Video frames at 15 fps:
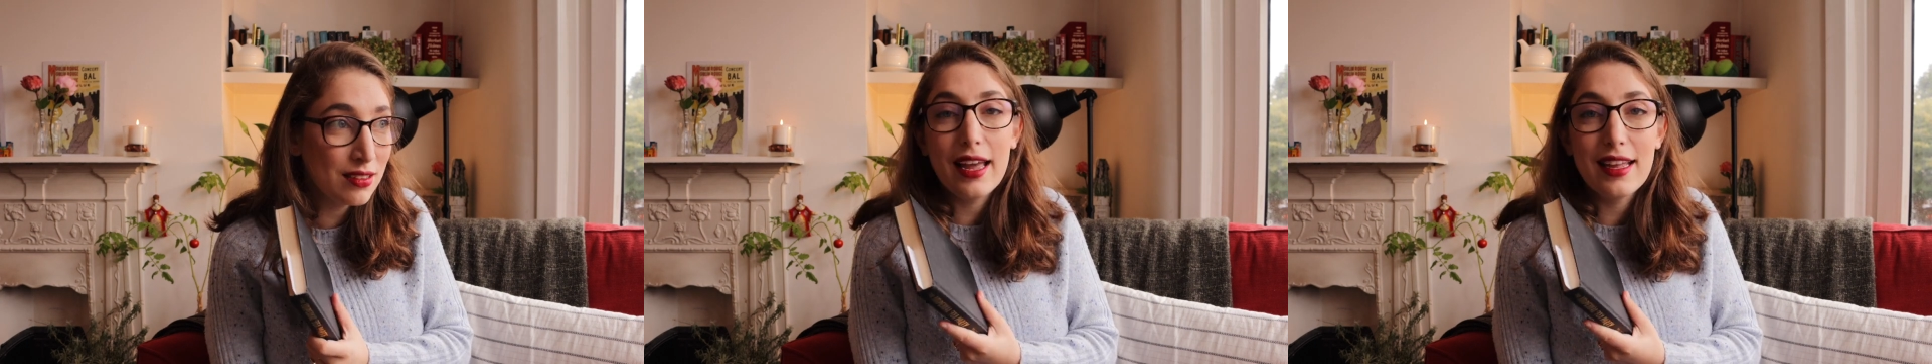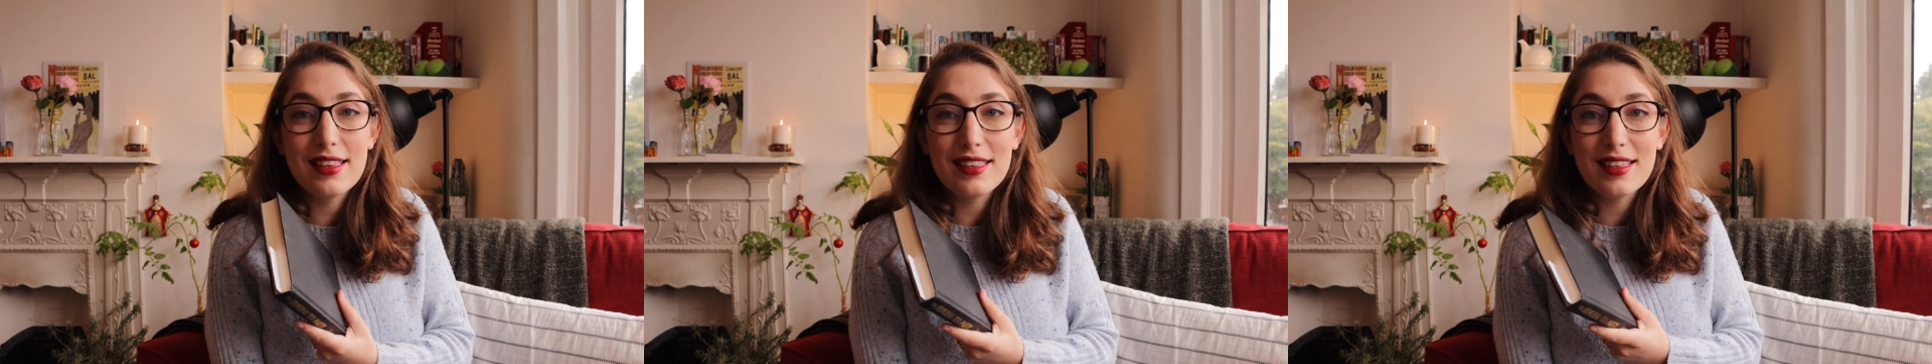
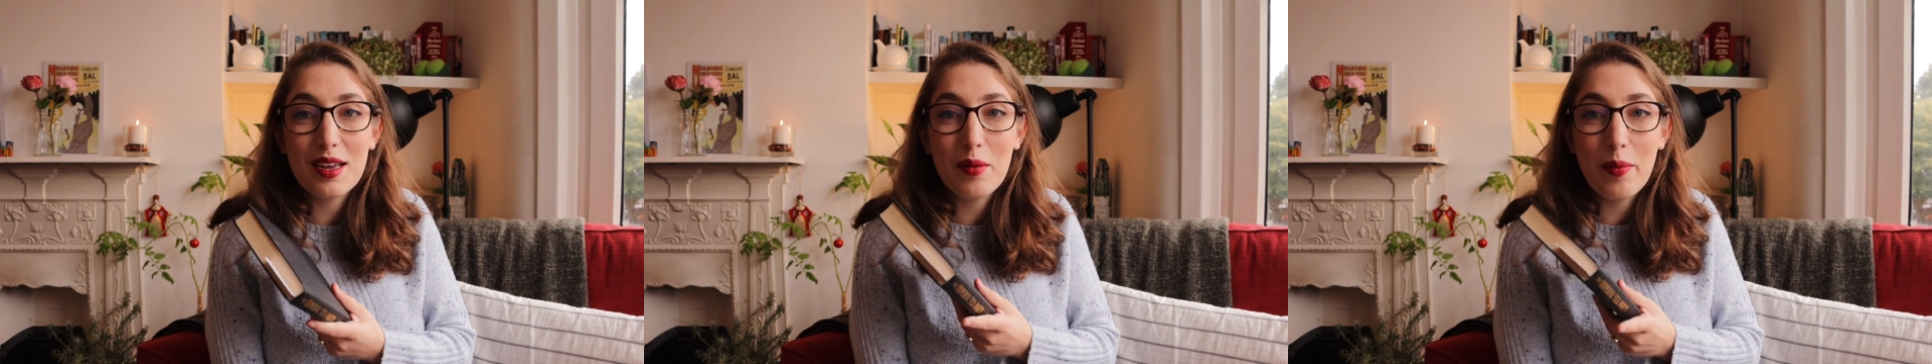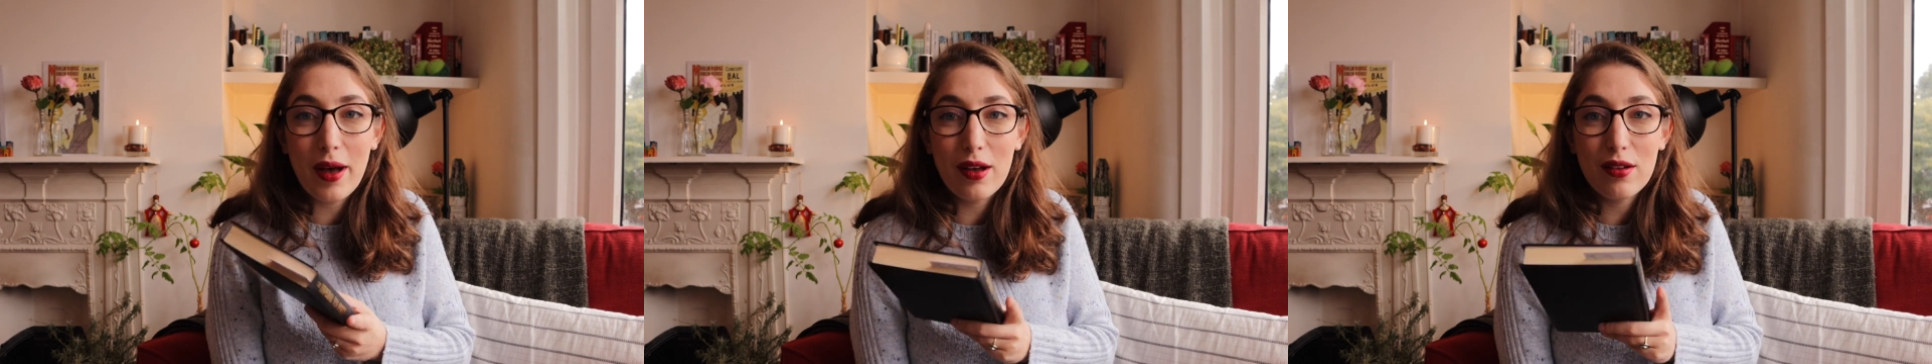It's
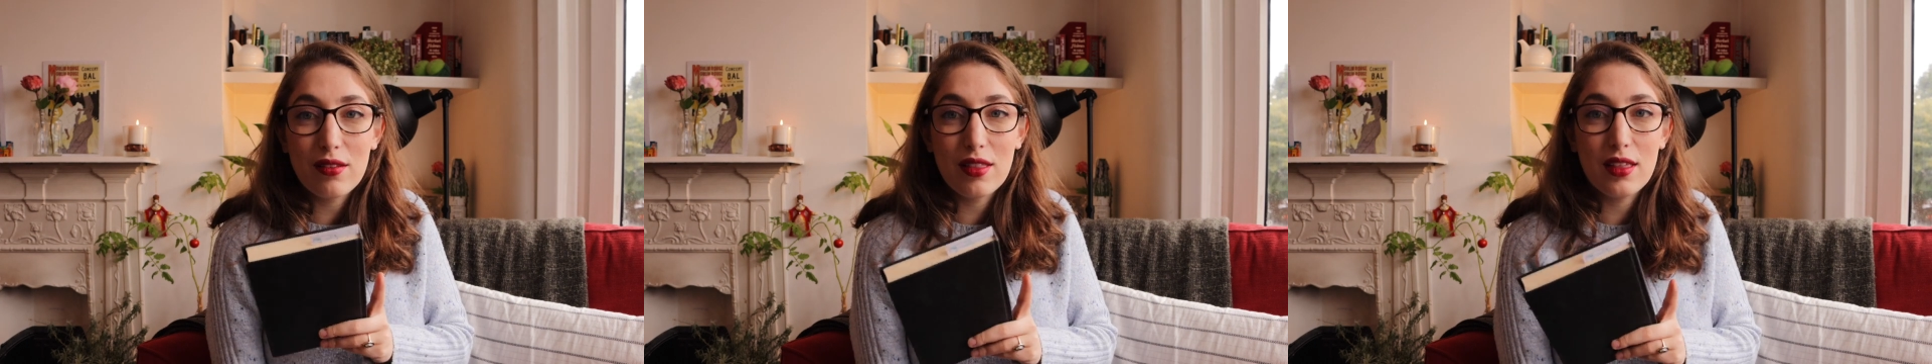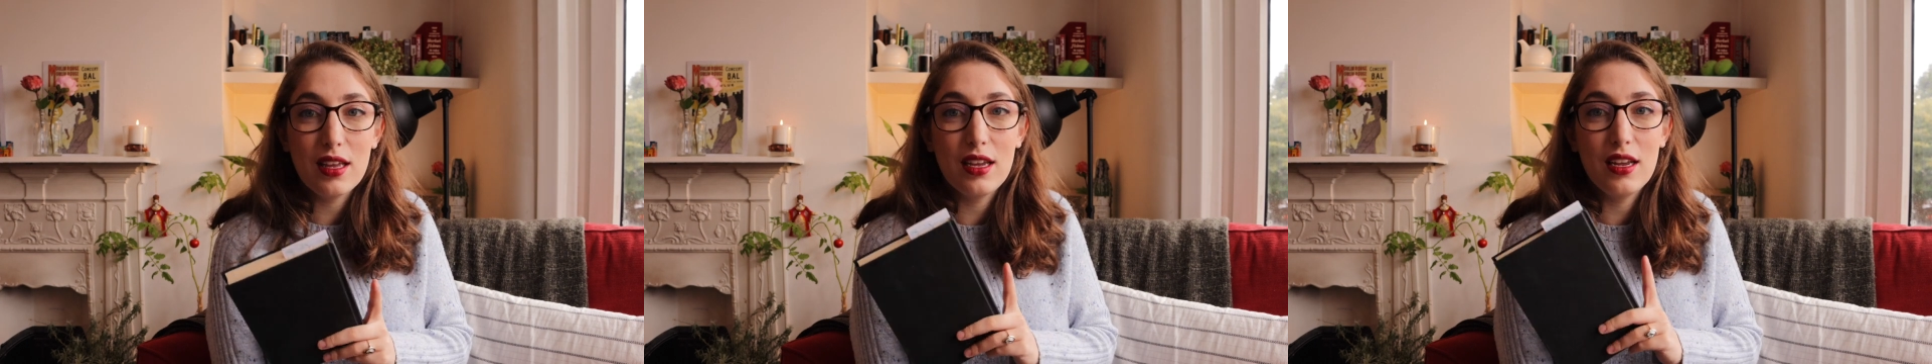
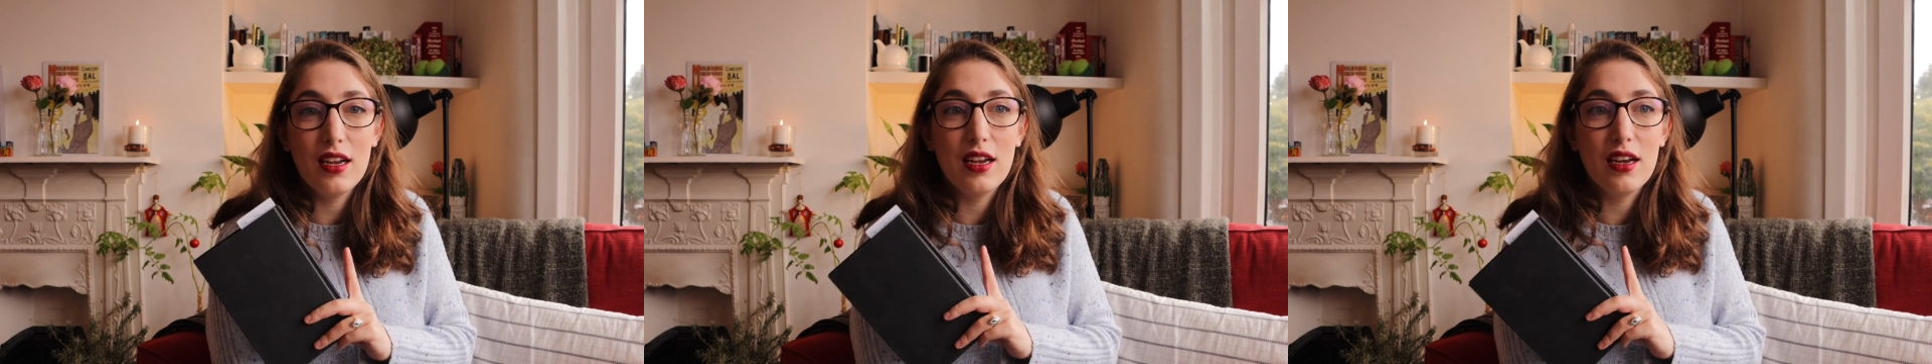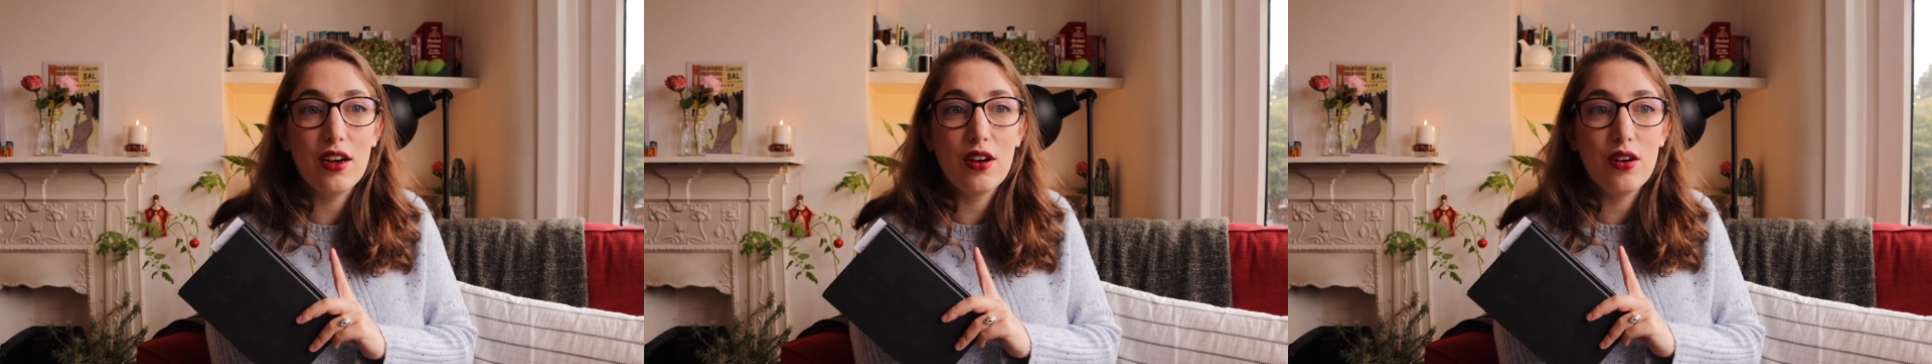about
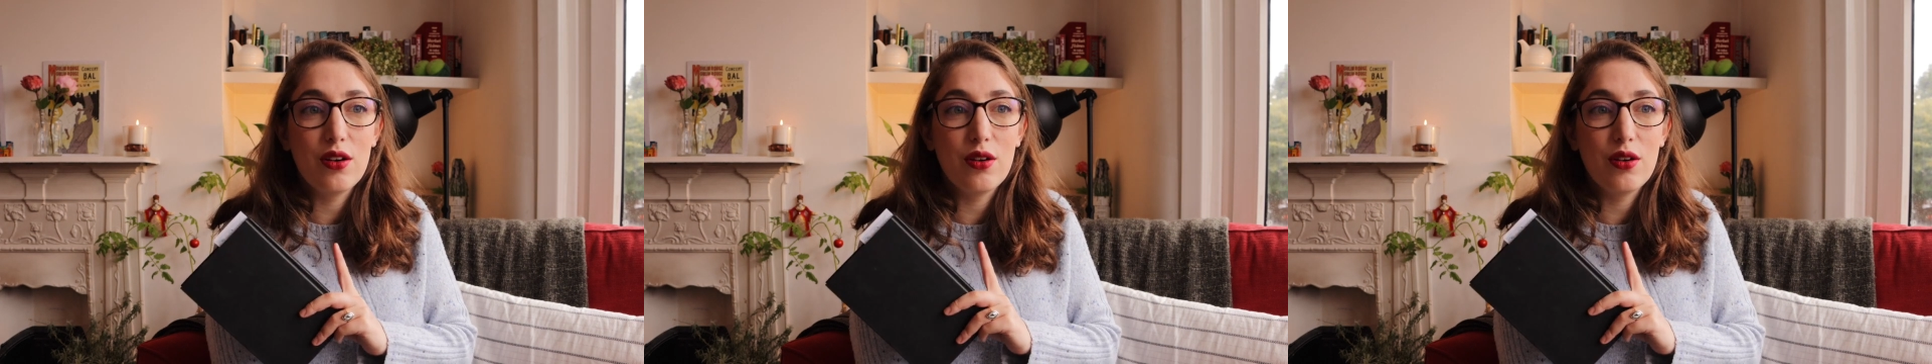the